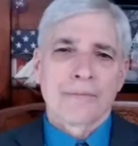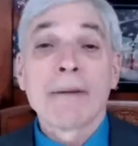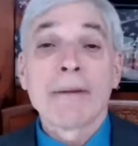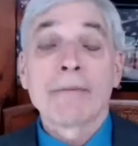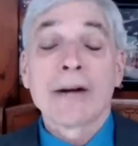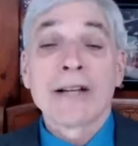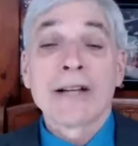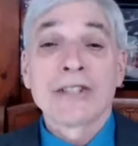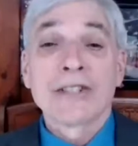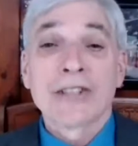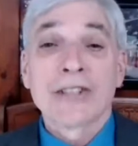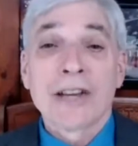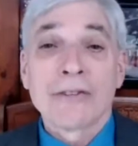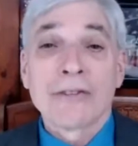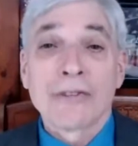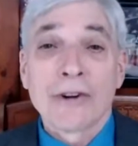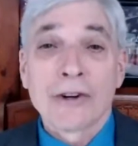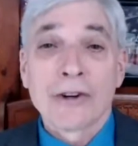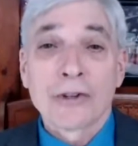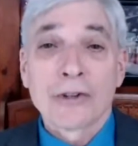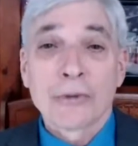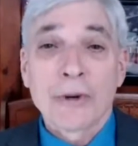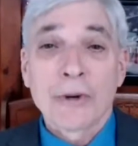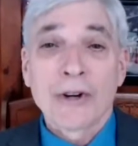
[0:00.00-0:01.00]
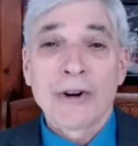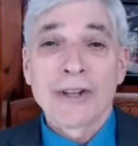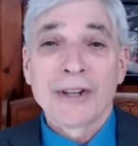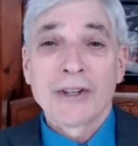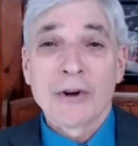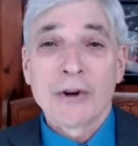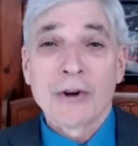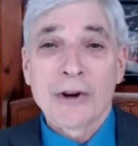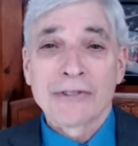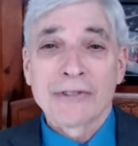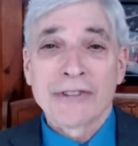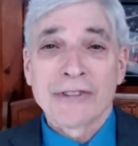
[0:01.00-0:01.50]
I said, folks, we go on
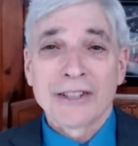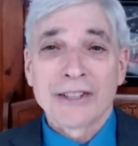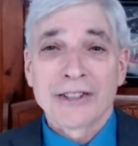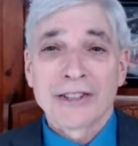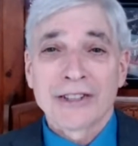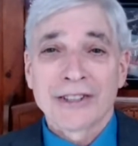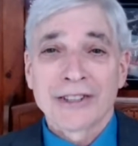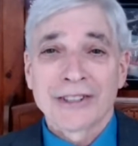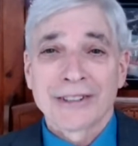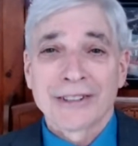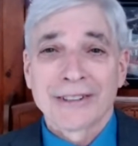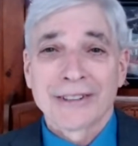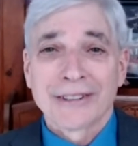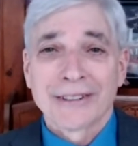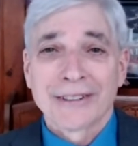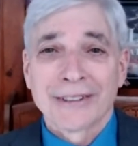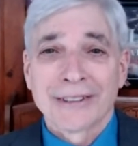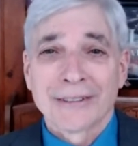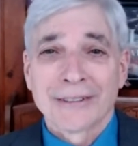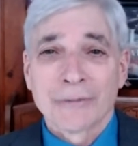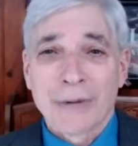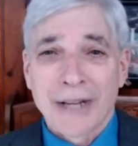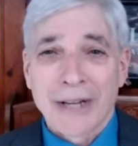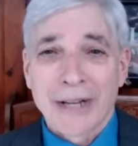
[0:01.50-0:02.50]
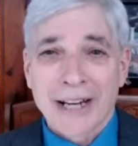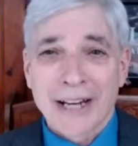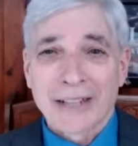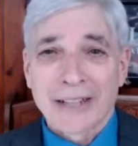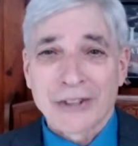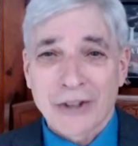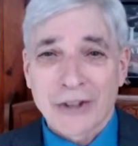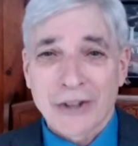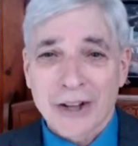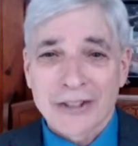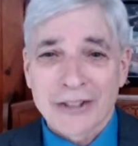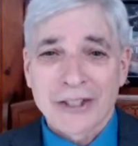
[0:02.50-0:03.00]
the offense. We got to
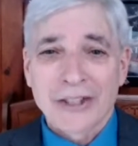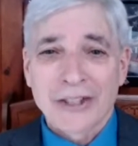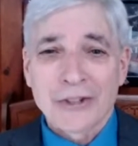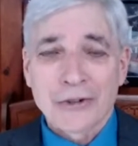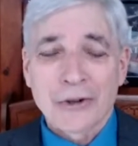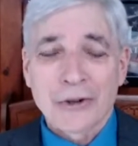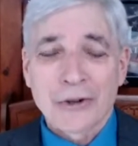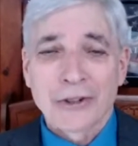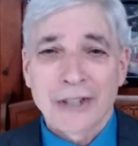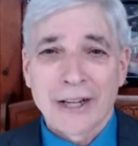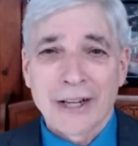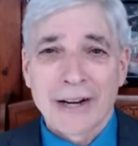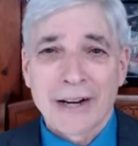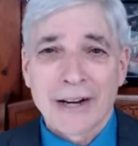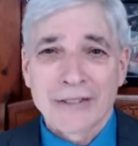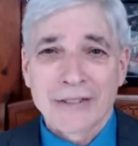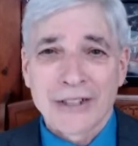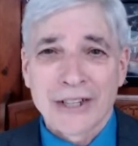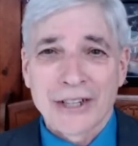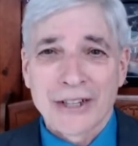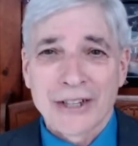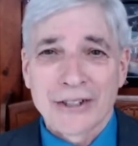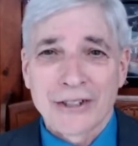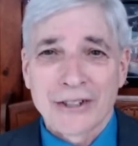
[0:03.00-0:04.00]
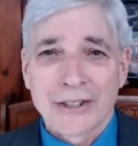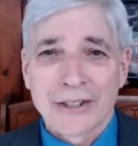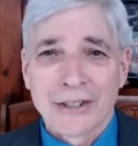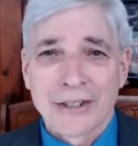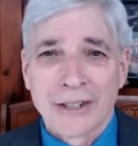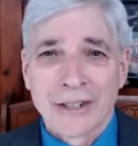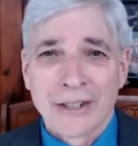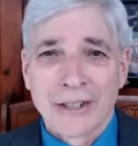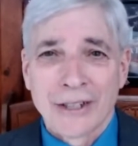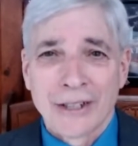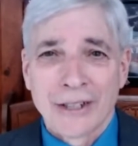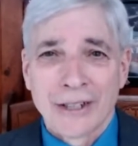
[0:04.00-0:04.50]
start to control the conversation.
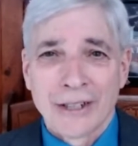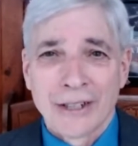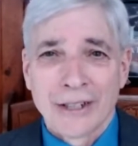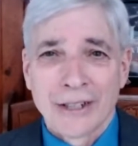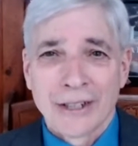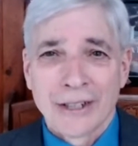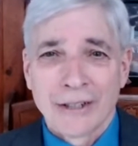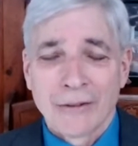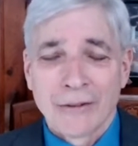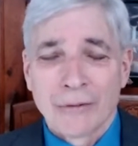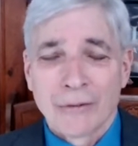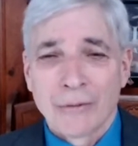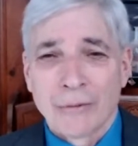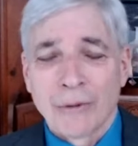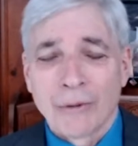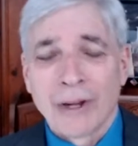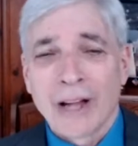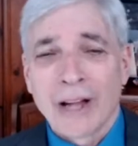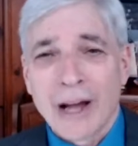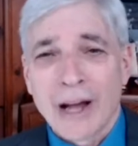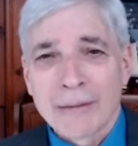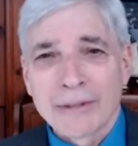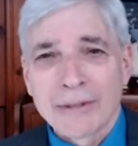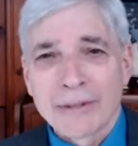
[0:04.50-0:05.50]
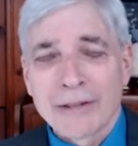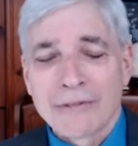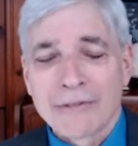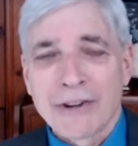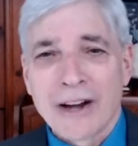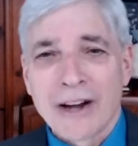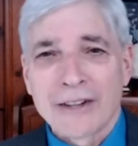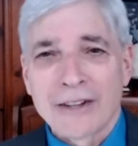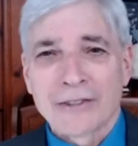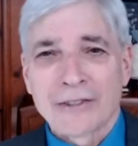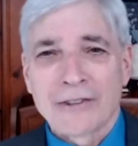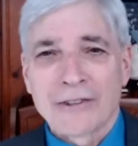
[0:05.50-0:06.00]
Well, I'm going to
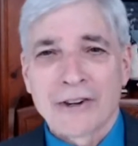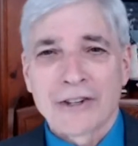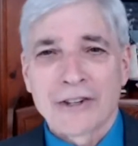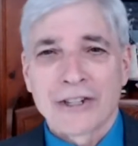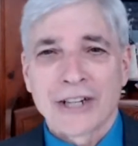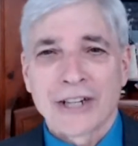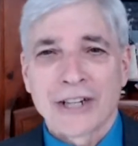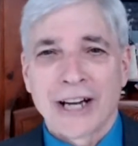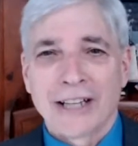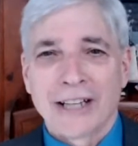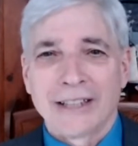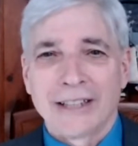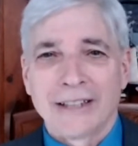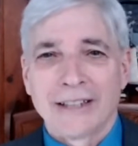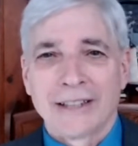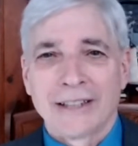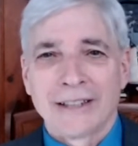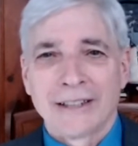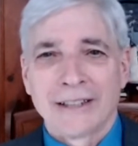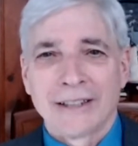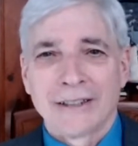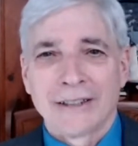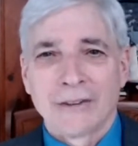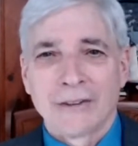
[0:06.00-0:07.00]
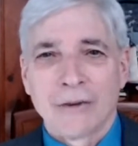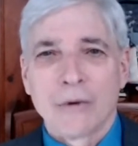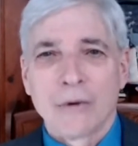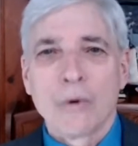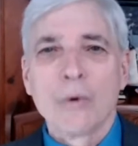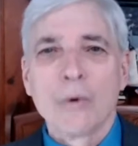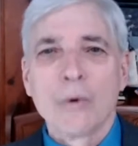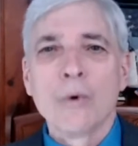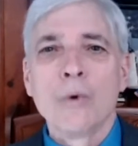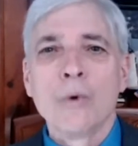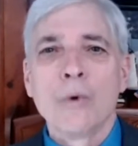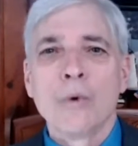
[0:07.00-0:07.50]
fire the first shot.
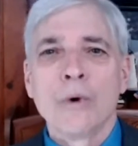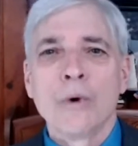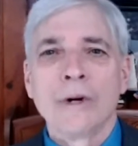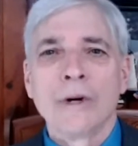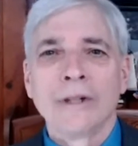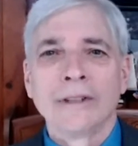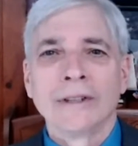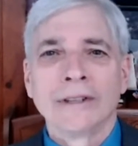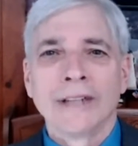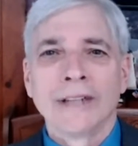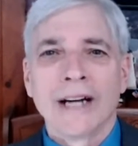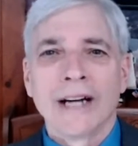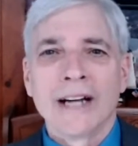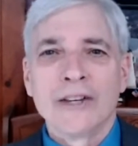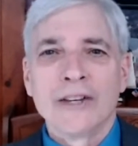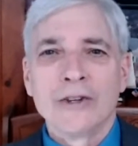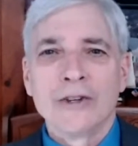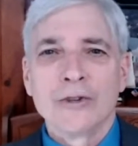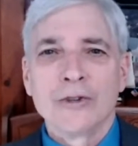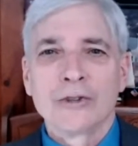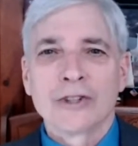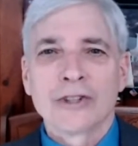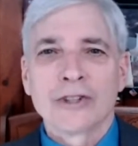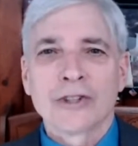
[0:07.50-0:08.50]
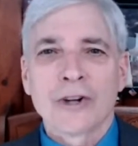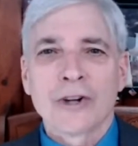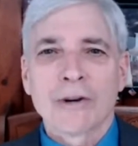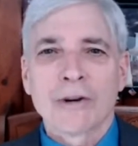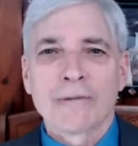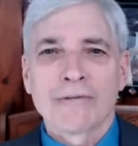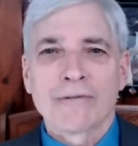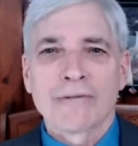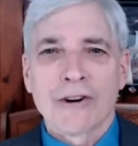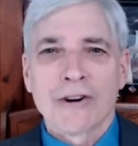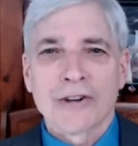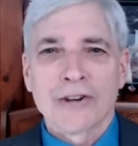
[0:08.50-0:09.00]
Ooh, I used the
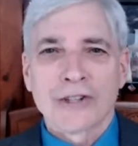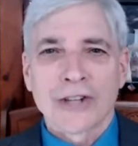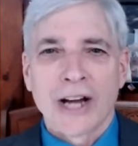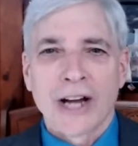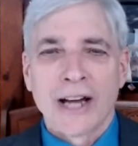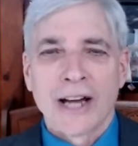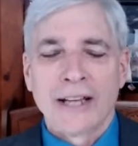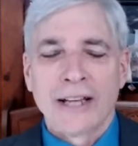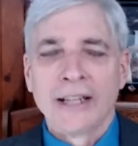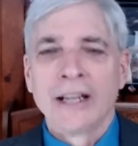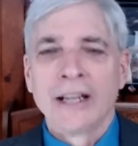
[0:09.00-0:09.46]
term first shot.